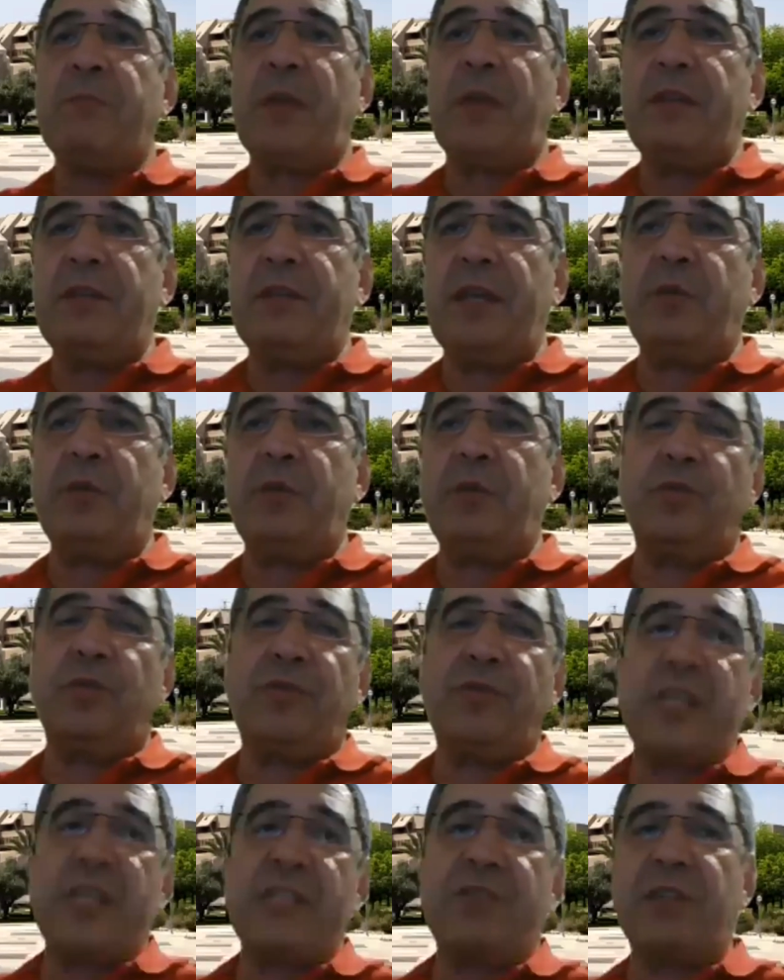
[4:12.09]
and then to
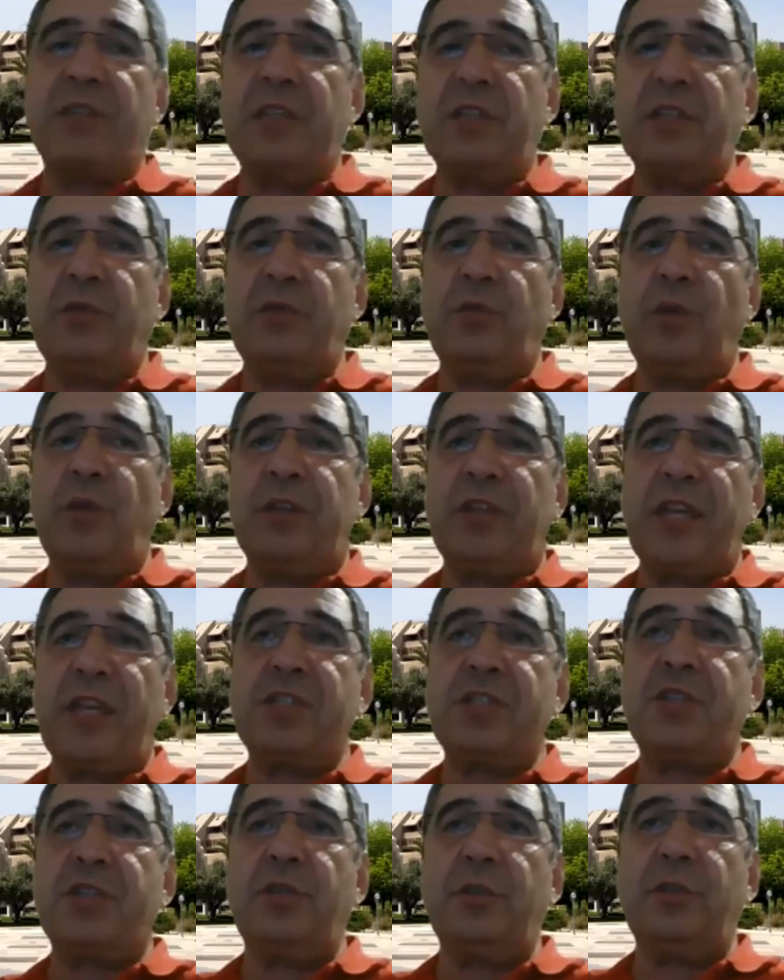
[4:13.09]
transfer it to a
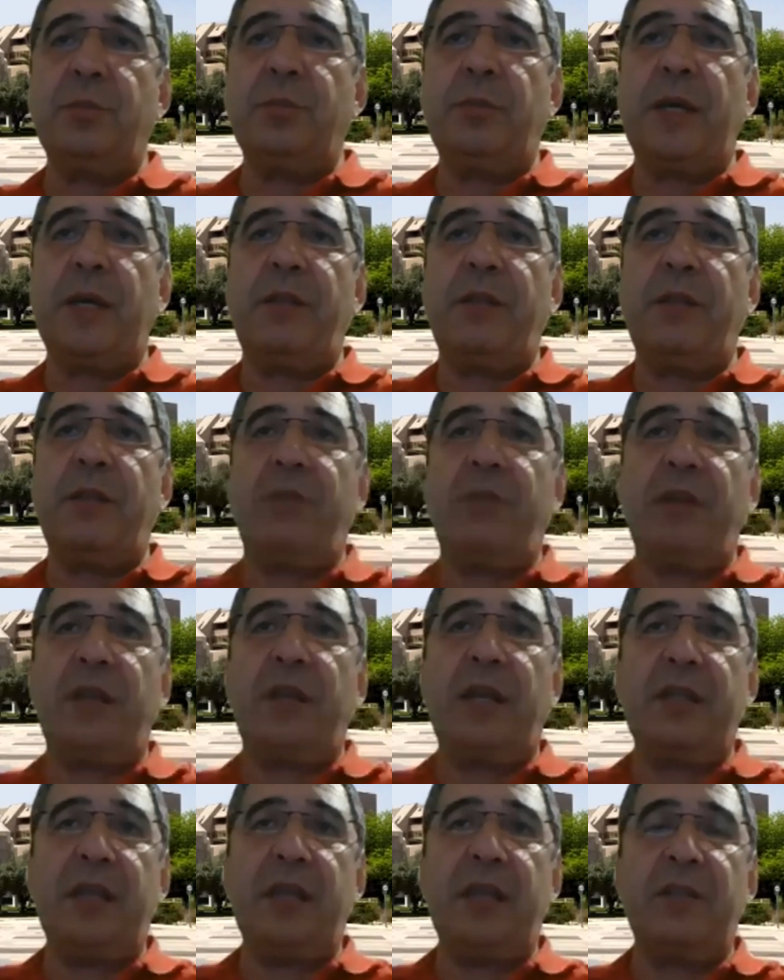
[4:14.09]
test tube and things like
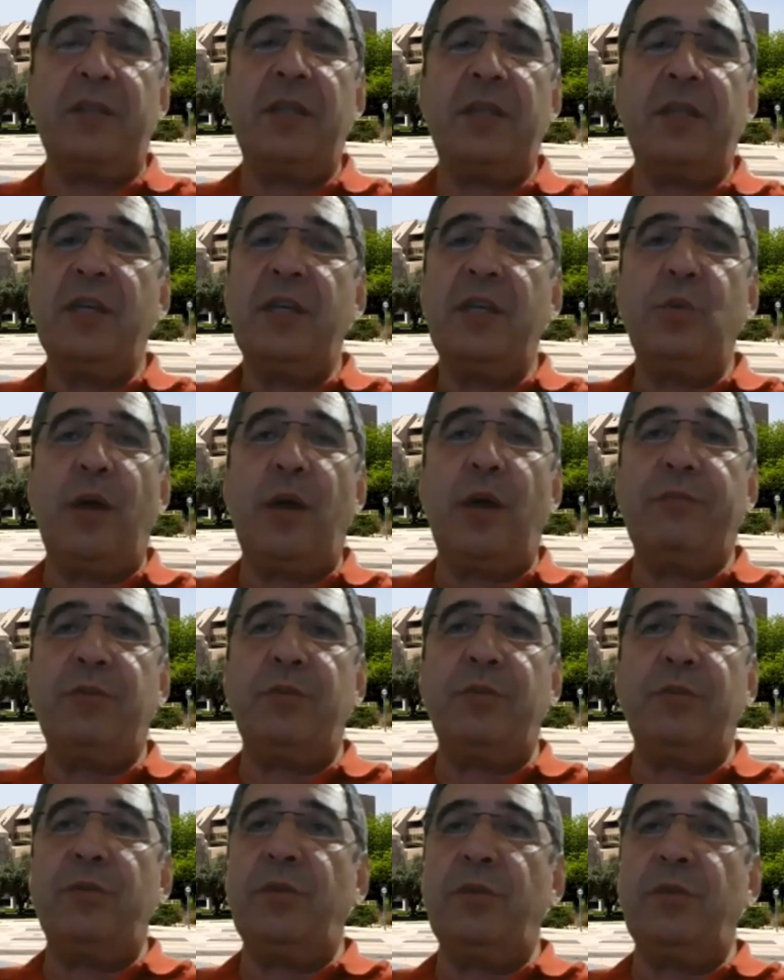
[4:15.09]
that. You have to
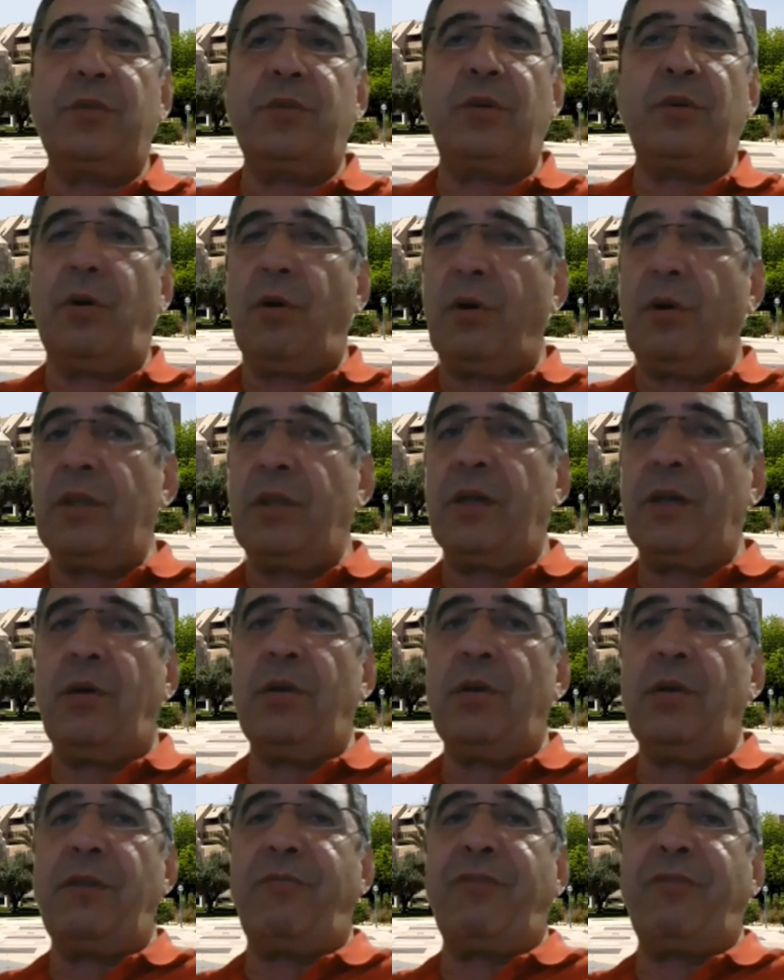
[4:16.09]
do it on a,
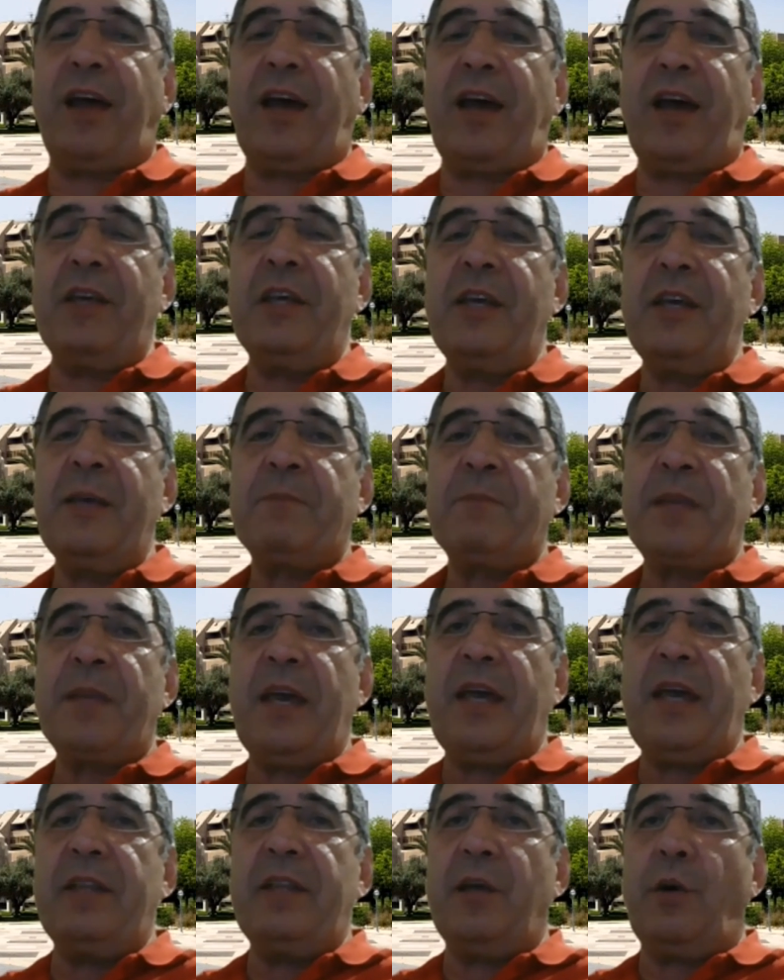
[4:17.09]
on a fly.
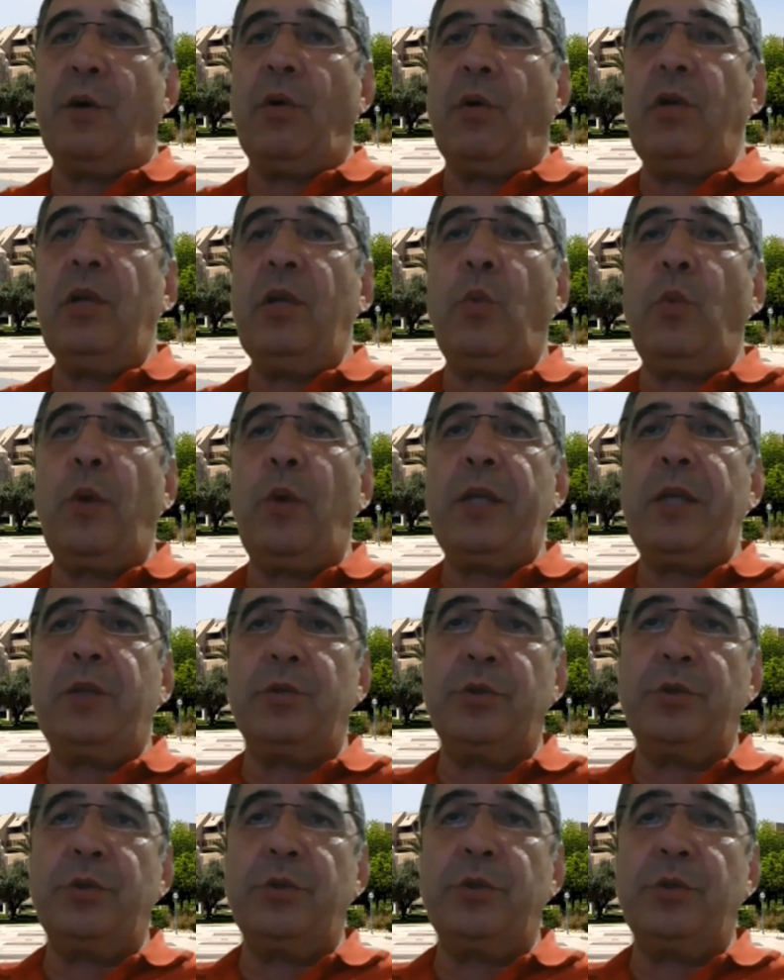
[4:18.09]
And the only way to
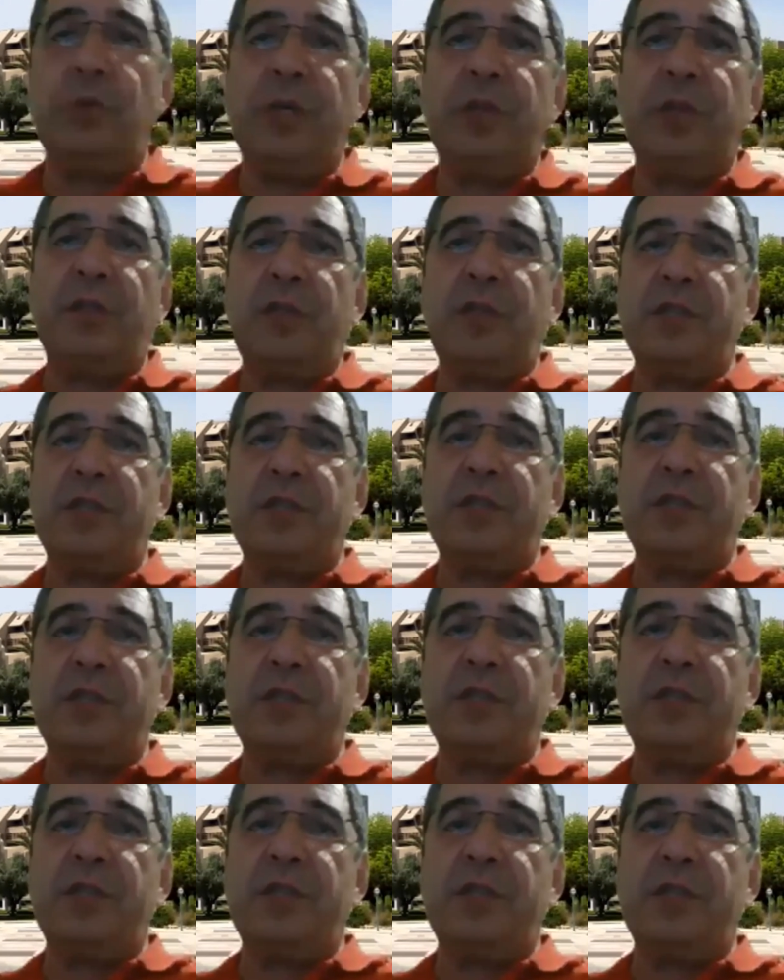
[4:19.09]
do it is uh,
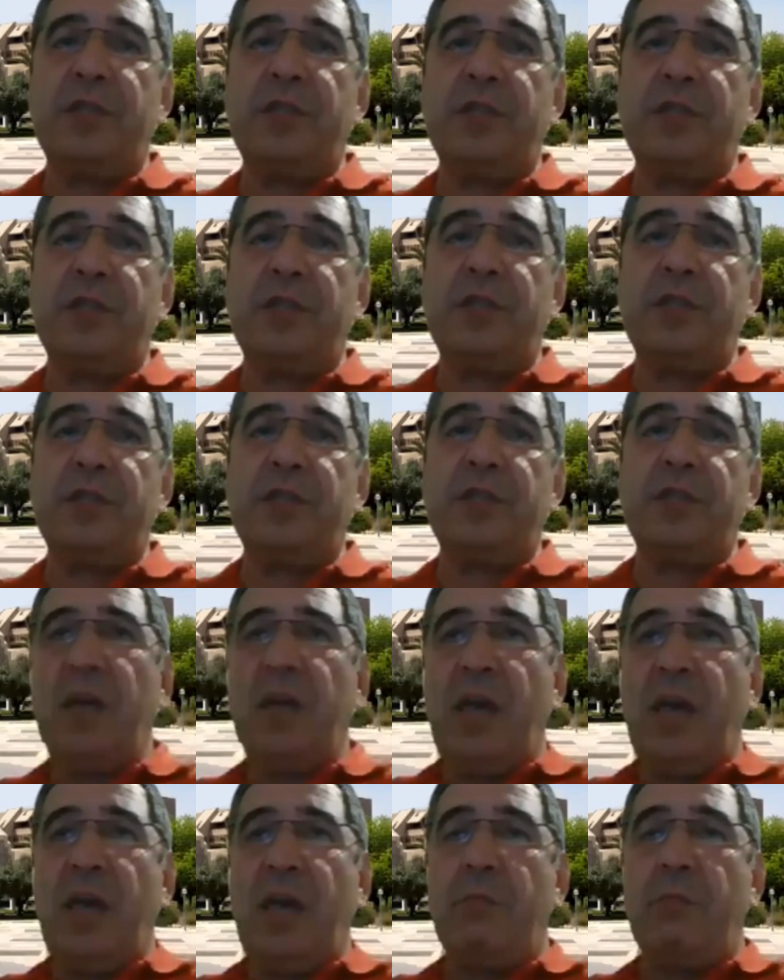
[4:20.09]
using a
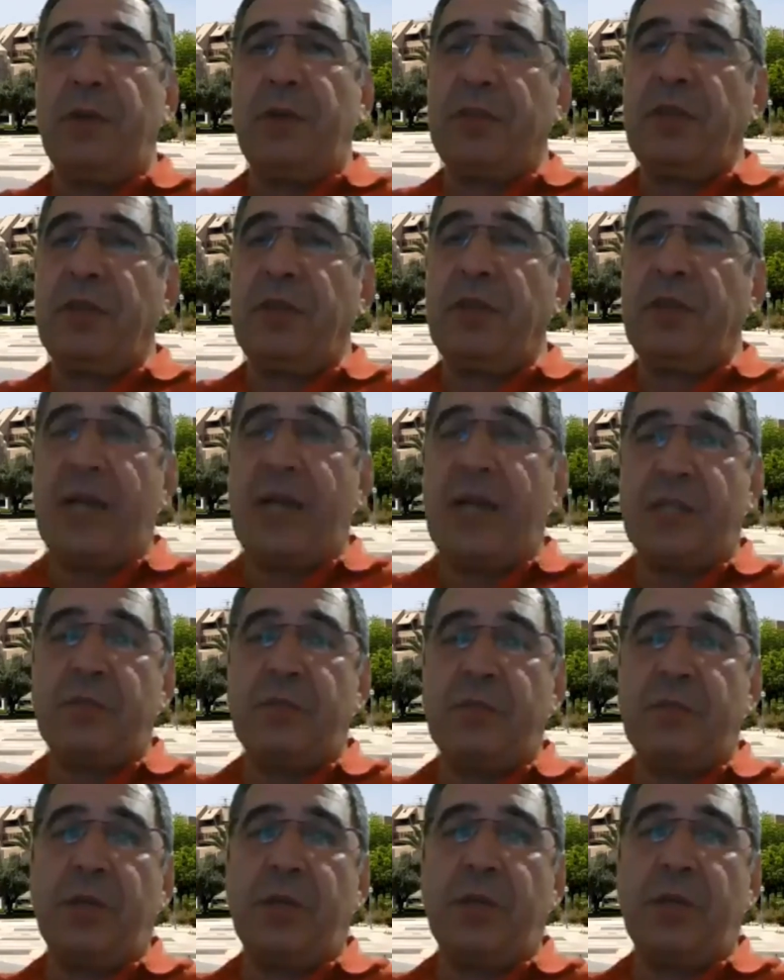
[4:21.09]
breathalyzer
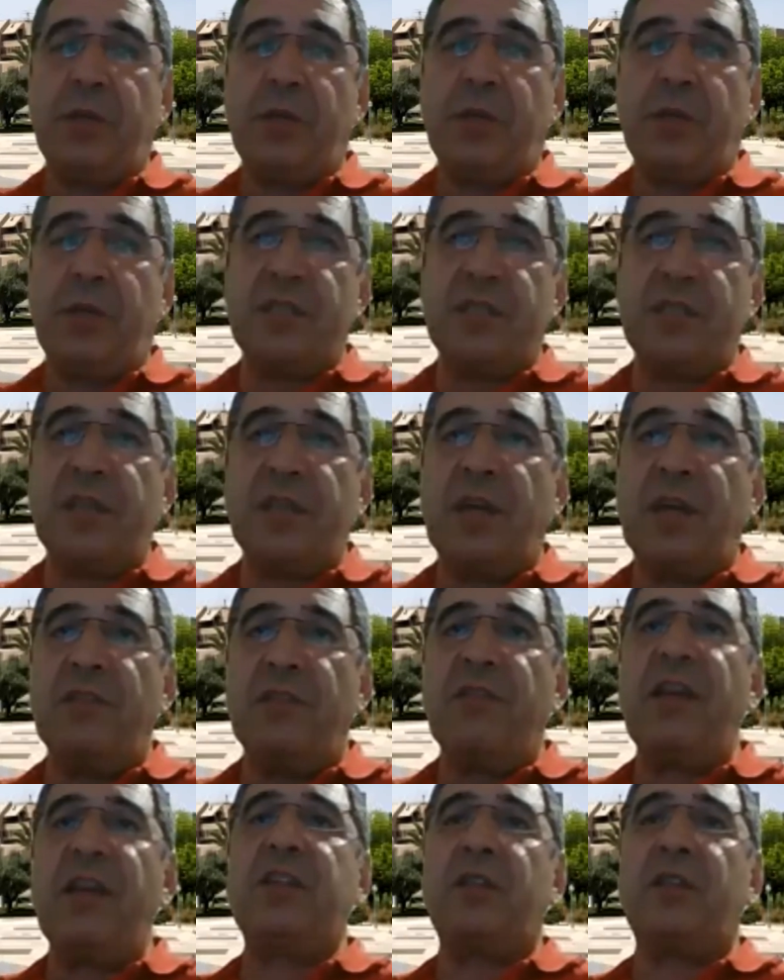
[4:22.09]
because this is the
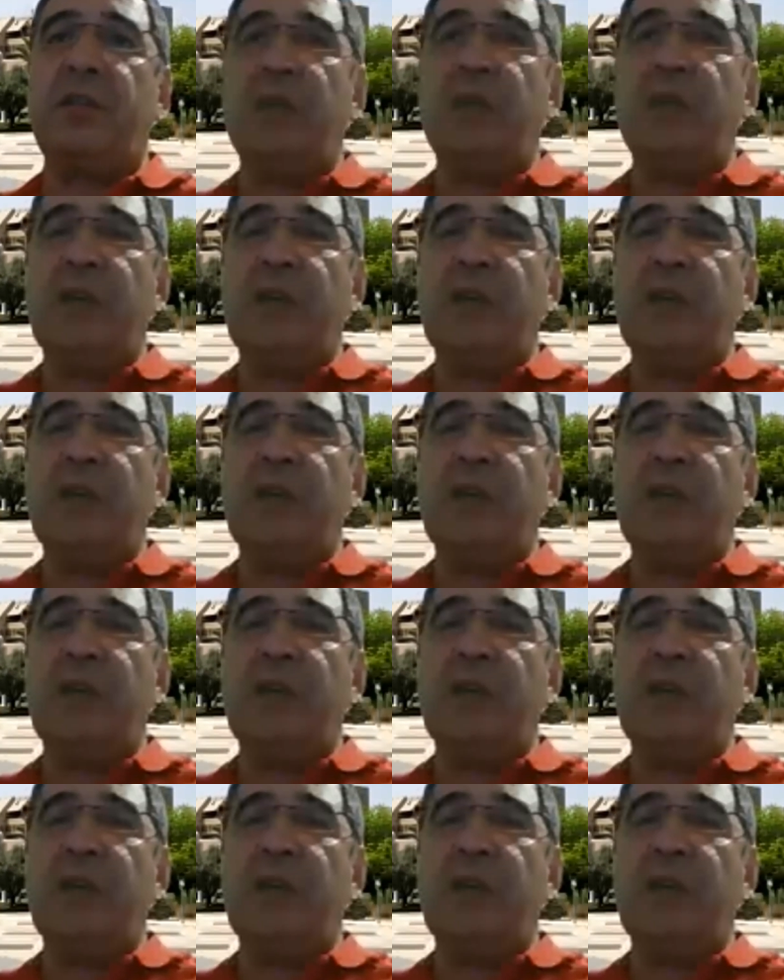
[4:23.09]
direct,